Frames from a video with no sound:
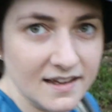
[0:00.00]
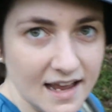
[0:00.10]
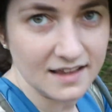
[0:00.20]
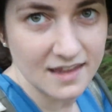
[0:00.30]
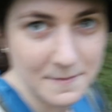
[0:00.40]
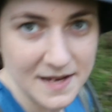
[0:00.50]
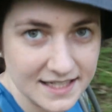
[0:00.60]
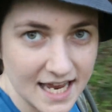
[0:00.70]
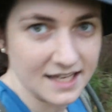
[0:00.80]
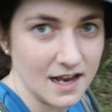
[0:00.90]
either they're being
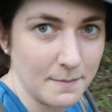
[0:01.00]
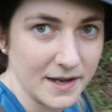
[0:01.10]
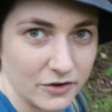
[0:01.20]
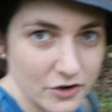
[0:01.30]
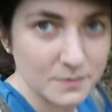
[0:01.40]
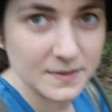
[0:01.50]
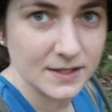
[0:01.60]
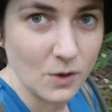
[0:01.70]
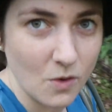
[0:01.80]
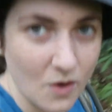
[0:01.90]
taken up by groups
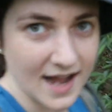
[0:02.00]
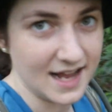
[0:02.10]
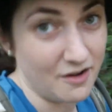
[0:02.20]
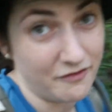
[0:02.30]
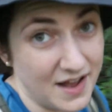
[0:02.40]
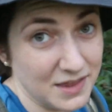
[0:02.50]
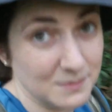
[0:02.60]
or I can't find them.